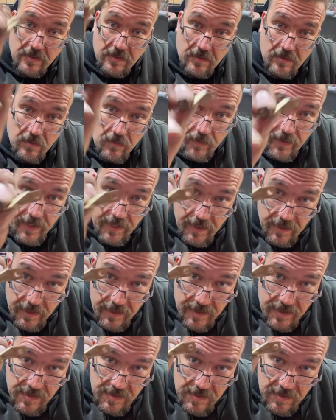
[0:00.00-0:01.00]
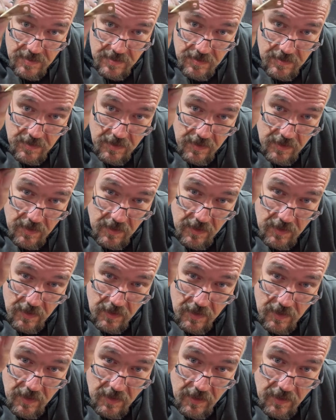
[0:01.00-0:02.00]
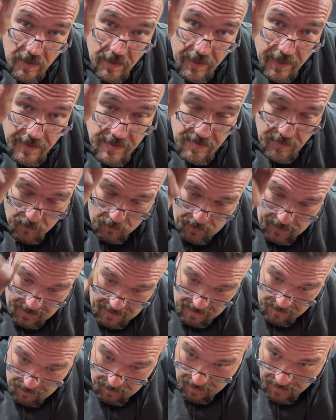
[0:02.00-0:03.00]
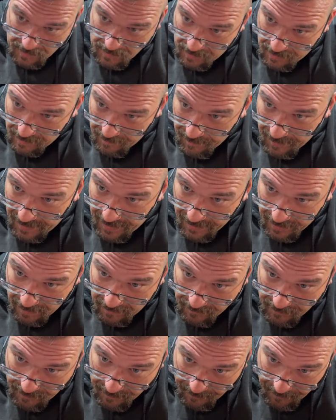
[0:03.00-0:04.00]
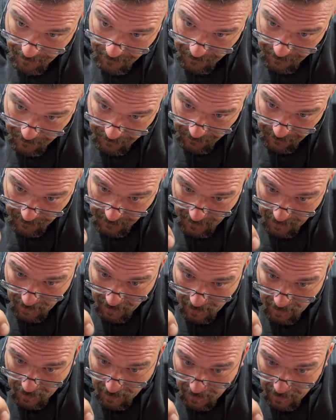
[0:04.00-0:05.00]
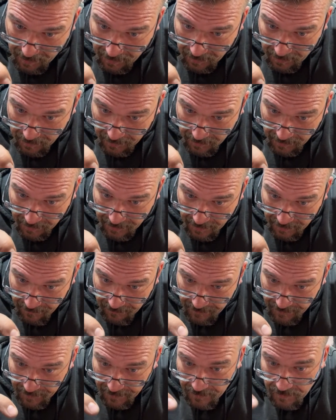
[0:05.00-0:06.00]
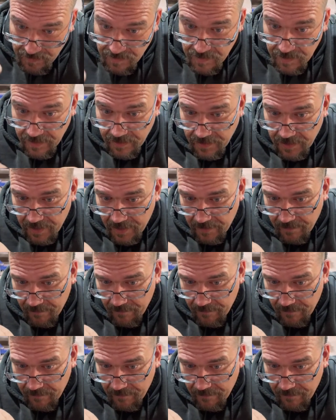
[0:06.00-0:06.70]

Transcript: of the way that this is got some witness marks on the back of it, but it definitely goes like that.